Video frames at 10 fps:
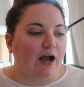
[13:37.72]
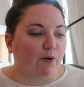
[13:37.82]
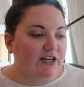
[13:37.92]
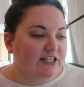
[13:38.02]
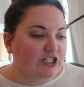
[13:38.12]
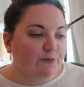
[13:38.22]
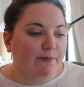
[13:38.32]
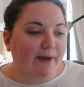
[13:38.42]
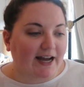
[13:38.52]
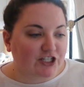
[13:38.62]
I wanted it to
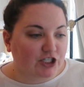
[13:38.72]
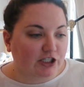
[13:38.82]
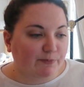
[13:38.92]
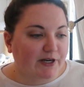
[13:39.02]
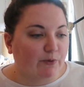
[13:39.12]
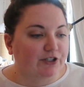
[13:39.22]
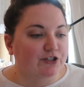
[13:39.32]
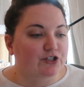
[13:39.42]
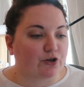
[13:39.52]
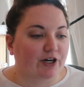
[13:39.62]
be magical, but I wanted
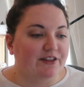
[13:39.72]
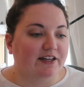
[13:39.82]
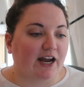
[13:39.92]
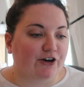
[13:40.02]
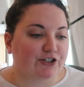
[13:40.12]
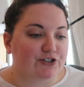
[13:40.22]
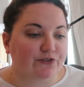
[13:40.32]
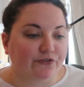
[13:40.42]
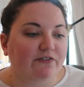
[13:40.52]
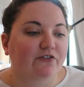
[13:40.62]
the story and the characters
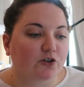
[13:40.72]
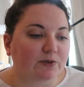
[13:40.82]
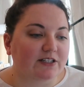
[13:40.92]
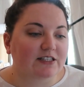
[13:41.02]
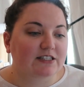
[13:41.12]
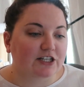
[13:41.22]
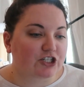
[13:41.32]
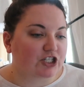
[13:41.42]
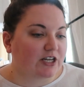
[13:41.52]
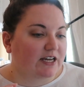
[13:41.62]
to be firmly
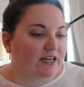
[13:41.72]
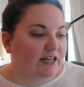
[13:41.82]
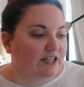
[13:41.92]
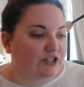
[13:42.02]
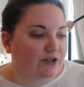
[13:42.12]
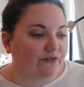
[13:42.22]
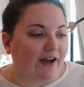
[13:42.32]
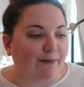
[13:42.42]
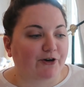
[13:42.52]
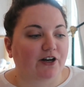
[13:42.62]
stitched into the
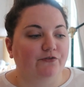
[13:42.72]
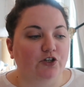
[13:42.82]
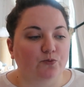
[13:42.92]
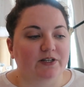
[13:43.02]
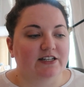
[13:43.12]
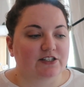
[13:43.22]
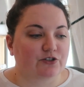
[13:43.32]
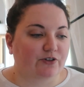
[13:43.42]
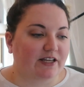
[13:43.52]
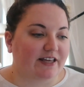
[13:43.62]
fabric of human
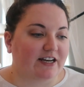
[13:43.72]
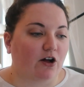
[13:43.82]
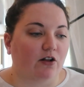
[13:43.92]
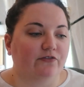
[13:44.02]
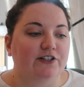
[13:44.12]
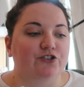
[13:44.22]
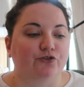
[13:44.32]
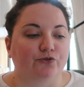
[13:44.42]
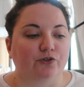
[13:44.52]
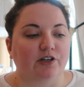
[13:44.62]
history, that it all felt
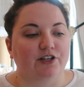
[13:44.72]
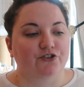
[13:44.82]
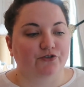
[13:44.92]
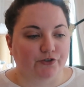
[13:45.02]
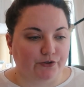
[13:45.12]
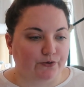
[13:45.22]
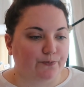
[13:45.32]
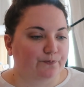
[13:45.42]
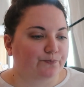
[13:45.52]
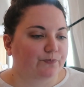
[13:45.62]
truer than true.
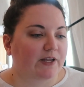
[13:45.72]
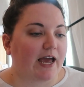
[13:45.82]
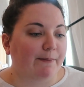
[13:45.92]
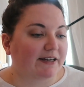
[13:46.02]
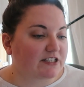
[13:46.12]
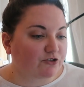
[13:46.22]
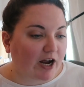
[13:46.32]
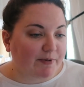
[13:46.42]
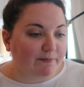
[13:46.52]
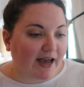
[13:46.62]
Am I
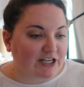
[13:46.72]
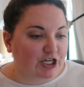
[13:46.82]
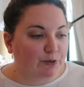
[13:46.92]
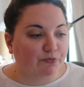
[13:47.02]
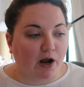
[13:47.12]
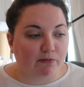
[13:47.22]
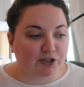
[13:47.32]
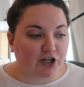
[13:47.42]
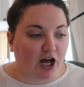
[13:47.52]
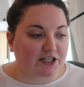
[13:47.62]
describing magic?
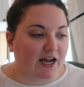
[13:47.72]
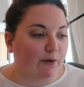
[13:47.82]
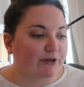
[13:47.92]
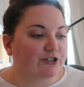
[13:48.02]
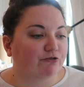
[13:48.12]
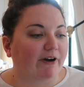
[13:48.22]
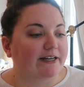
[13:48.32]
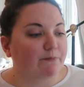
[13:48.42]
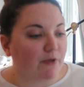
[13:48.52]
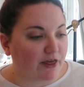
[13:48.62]
Probably not. I wanted to
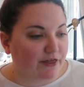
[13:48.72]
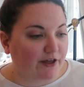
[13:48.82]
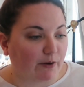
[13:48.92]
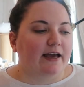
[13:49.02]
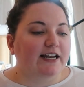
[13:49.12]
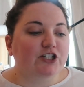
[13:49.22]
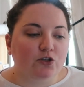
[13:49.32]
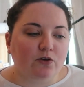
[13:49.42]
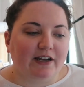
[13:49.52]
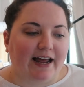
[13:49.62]
write myth. And I
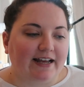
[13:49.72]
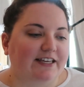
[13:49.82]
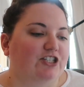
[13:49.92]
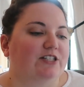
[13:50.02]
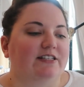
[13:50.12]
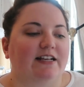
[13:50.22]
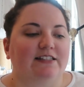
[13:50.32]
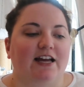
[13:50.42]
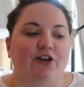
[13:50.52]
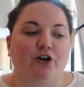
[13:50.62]
do like that she
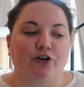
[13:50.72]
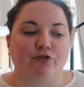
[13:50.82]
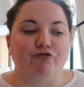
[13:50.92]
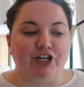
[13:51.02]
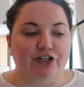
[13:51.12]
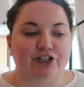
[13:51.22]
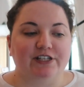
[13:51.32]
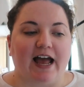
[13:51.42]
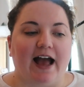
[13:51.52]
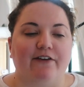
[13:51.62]
says that her
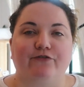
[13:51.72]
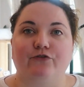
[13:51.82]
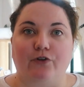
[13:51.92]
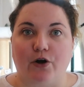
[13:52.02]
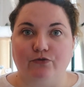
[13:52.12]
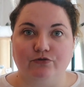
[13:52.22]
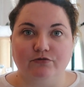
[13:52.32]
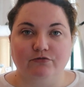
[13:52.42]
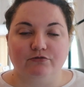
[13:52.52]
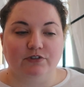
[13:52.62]
readers have
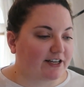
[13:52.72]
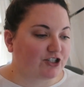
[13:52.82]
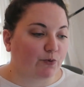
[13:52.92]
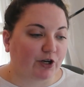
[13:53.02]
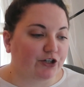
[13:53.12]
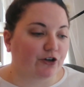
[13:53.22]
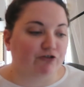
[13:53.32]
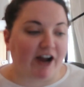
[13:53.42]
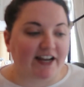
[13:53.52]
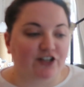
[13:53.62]
grown, and she wanted her
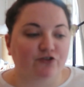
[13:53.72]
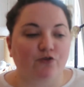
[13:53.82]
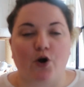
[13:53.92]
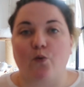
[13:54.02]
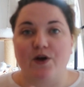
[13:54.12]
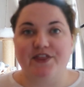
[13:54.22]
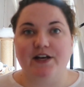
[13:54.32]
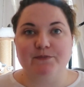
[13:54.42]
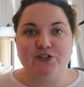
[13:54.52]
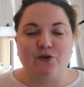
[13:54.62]
writing to grow with
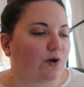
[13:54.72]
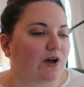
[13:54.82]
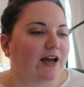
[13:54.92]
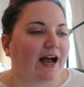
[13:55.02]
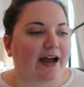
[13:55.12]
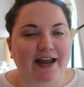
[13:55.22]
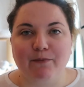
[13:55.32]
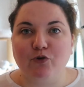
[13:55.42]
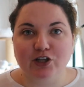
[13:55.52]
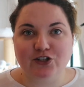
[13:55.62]
them. So I
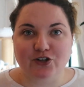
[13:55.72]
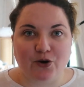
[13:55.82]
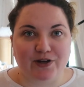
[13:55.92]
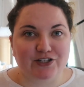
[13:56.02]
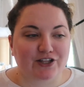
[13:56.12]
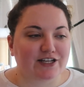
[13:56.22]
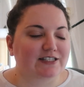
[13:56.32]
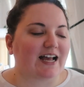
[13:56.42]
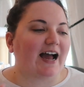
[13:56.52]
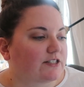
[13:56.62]
am willing to go into
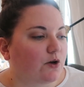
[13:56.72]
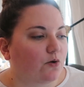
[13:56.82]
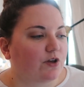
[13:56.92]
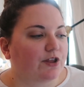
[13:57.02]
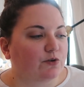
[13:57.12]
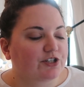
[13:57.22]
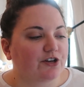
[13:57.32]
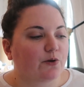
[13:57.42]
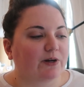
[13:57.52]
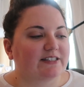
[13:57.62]
this. So those
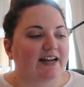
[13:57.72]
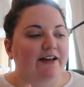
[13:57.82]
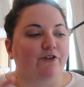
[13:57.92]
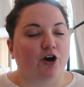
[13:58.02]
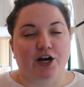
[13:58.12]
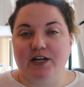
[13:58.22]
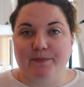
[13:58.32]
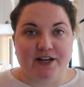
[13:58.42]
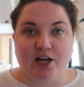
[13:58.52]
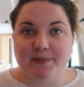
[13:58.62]
are the ones that have already
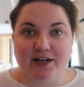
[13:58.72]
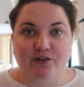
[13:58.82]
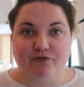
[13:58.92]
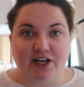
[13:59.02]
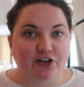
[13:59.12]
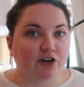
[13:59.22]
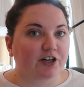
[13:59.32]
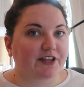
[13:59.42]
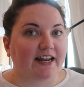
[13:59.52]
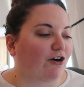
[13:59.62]
been on my
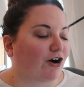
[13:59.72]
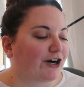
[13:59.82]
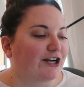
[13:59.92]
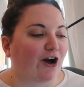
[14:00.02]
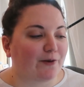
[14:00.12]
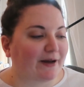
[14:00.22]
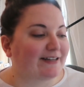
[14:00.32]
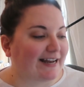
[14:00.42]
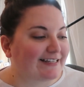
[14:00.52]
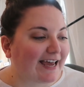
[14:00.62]
radar, that are already on my
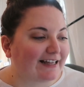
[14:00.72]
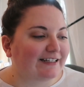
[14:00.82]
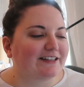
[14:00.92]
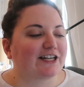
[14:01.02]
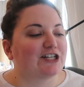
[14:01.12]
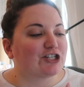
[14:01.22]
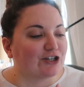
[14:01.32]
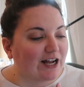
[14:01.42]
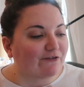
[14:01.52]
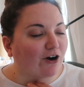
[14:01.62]
NetGalley, that I
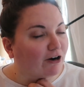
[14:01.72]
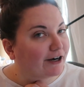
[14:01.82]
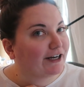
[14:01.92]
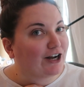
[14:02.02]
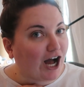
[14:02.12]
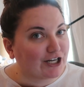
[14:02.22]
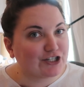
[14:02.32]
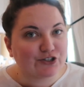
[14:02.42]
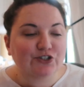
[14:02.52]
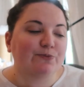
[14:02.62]
should have already
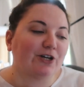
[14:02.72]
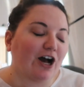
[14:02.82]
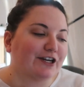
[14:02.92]
gotten to be